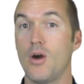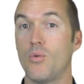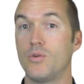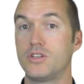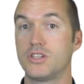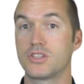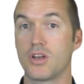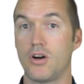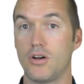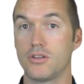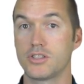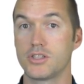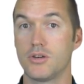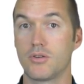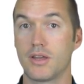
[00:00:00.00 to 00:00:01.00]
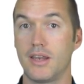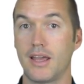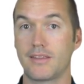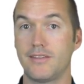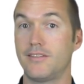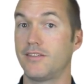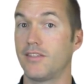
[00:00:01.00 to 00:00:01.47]
which is also
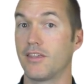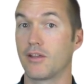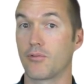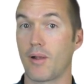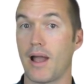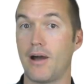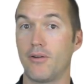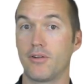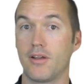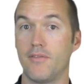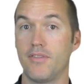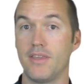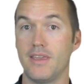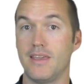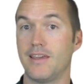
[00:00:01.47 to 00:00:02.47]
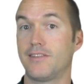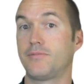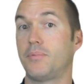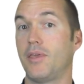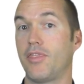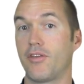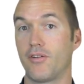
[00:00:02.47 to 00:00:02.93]
connected to the ground of the
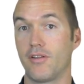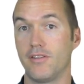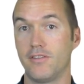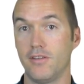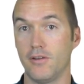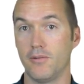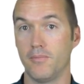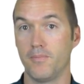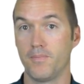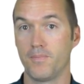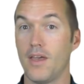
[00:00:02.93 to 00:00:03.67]
ESP32.